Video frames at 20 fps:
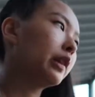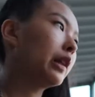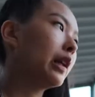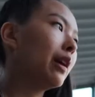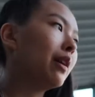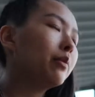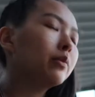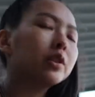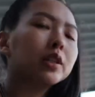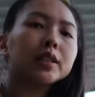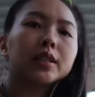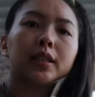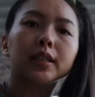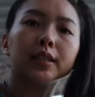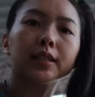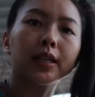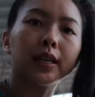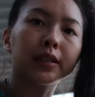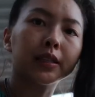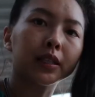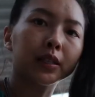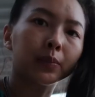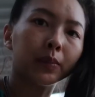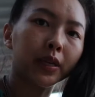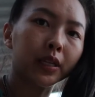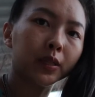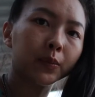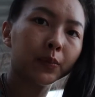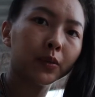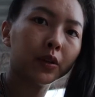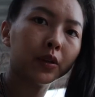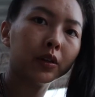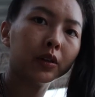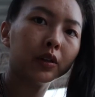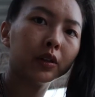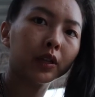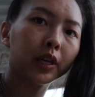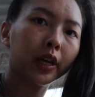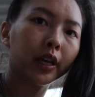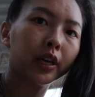Now I'm just inside this
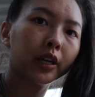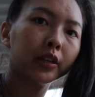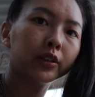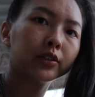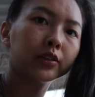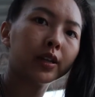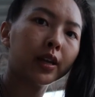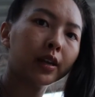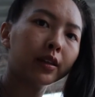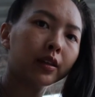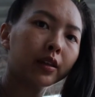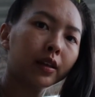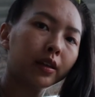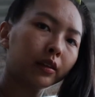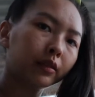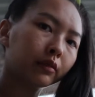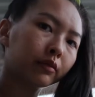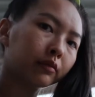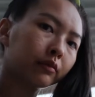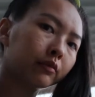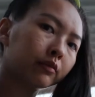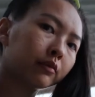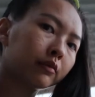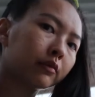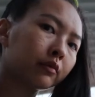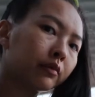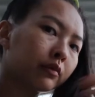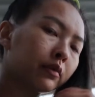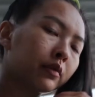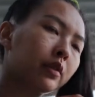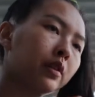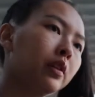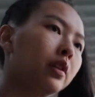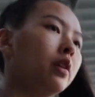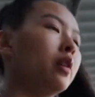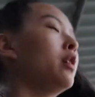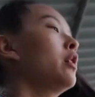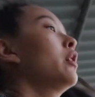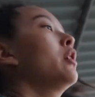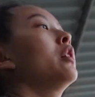baseball cage net thing.
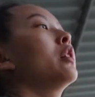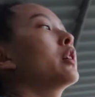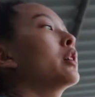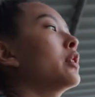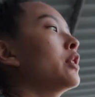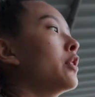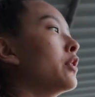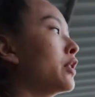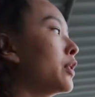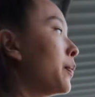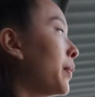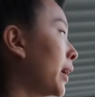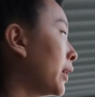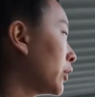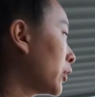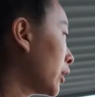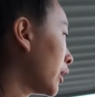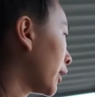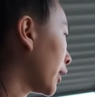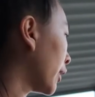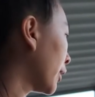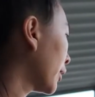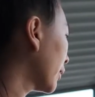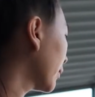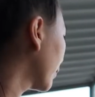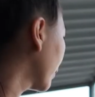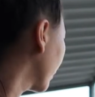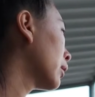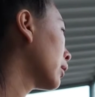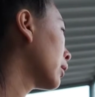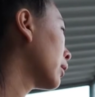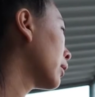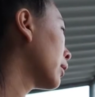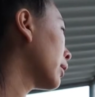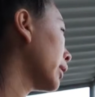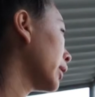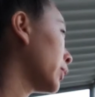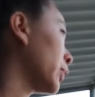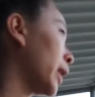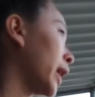Because there's a bench here
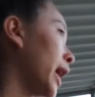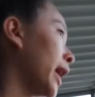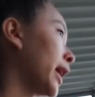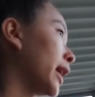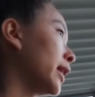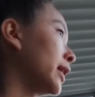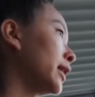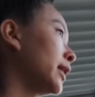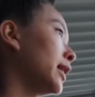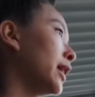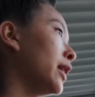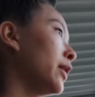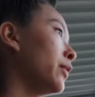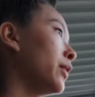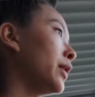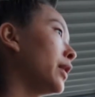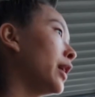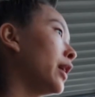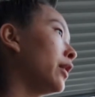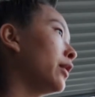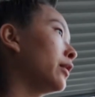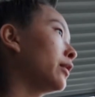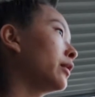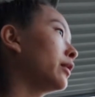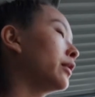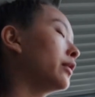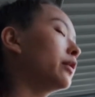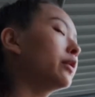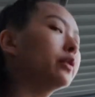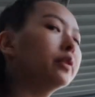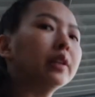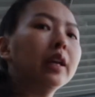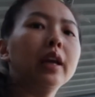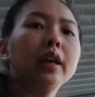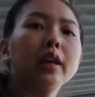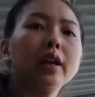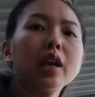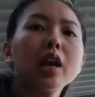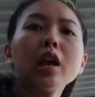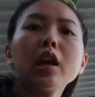this way I can sit without
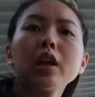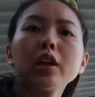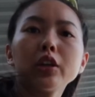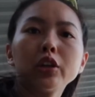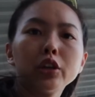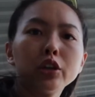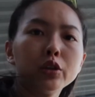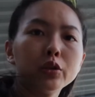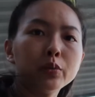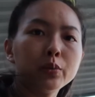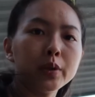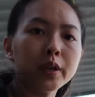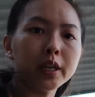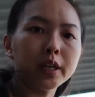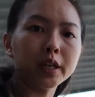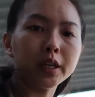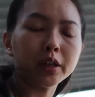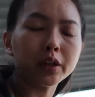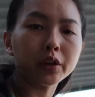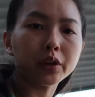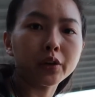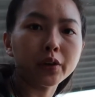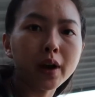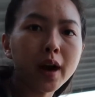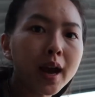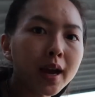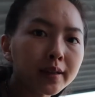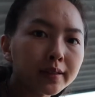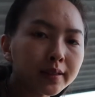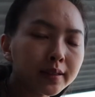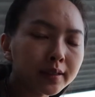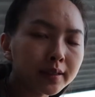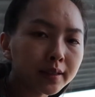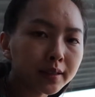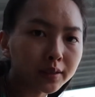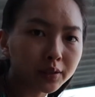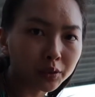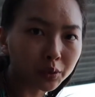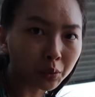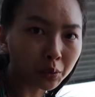you being in the grass,
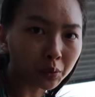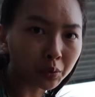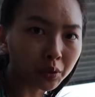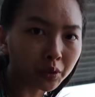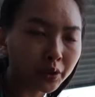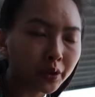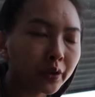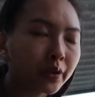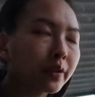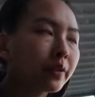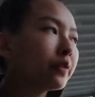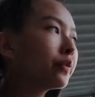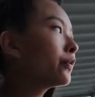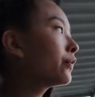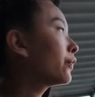solar.